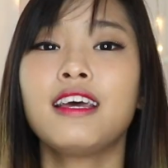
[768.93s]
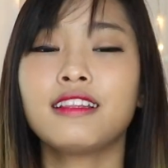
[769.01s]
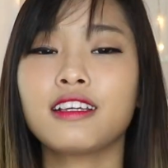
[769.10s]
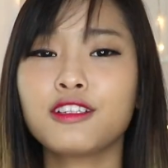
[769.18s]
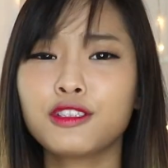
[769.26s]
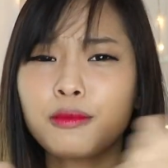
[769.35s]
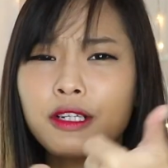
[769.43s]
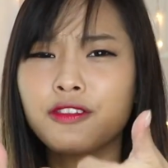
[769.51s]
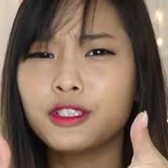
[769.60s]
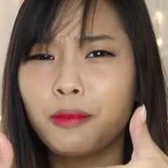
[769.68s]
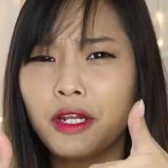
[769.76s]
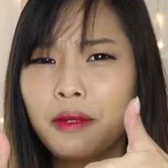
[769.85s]
Thank you so much for
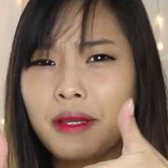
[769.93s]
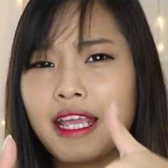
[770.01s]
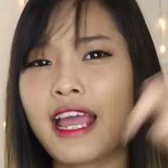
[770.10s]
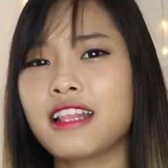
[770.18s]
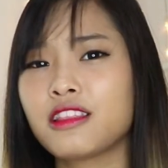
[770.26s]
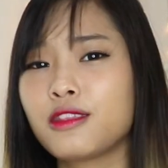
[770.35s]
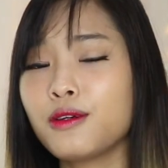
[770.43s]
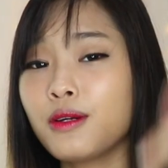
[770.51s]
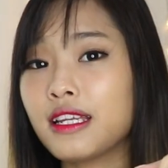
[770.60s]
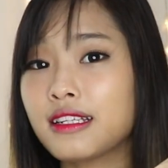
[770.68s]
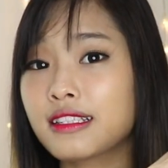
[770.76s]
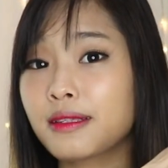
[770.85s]
supporting me and do
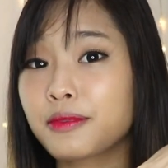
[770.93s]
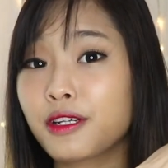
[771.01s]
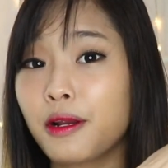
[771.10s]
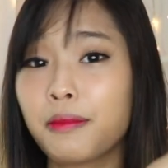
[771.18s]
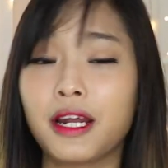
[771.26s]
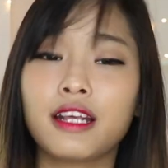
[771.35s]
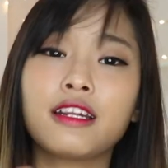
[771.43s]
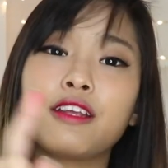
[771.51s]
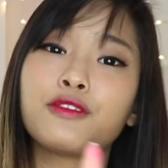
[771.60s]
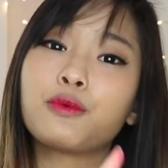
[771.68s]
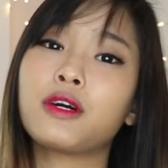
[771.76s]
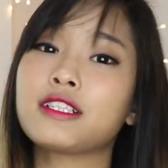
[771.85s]
hit the subscribe button
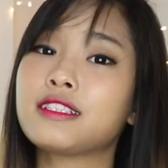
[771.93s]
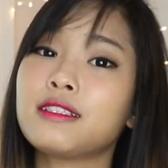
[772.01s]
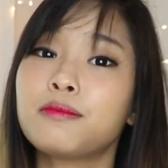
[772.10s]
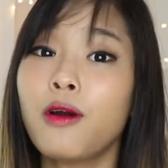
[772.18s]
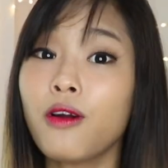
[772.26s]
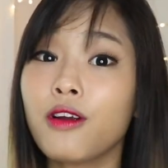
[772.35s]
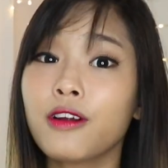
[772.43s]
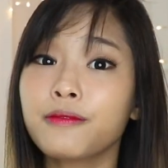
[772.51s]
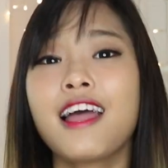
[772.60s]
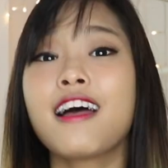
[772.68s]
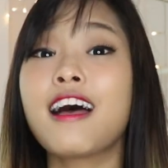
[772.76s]
if you want to see more.